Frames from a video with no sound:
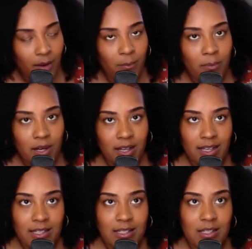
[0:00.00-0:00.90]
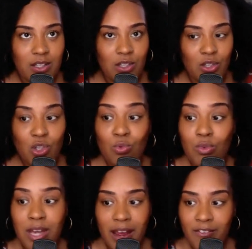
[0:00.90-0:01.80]
but you
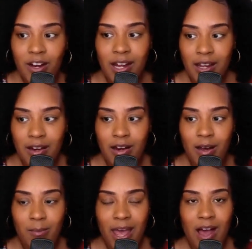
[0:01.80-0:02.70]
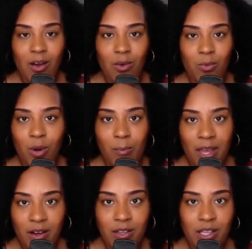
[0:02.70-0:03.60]
never hear about
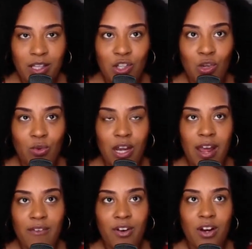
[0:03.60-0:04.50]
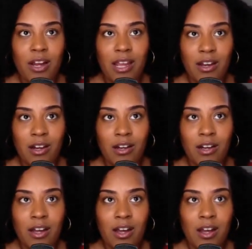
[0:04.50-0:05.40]
rebellion. You never hear
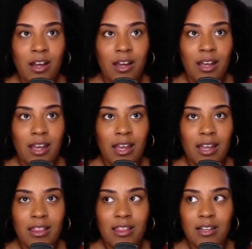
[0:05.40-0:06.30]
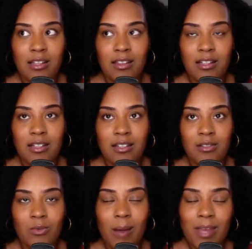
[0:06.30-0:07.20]

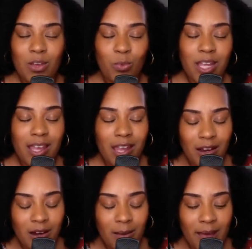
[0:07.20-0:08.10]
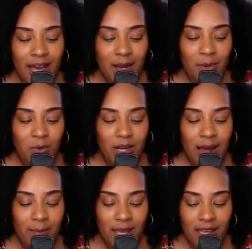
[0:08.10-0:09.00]
we hear about it, but what I
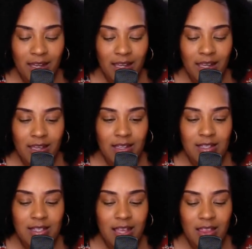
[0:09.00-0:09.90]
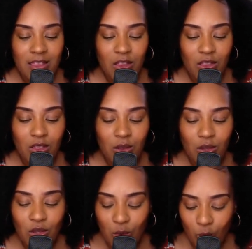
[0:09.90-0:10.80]
mean is
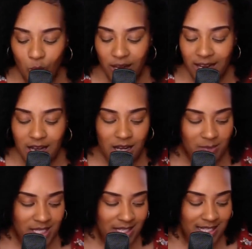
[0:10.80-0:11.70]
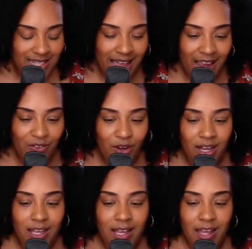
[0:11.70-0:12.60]
when it comes to
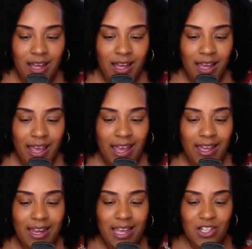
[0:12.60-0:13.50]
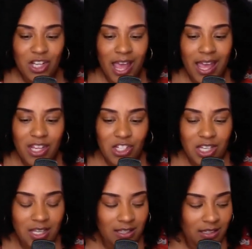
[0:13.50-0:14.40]
slavery and
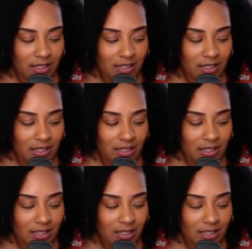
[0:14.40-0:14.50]
education,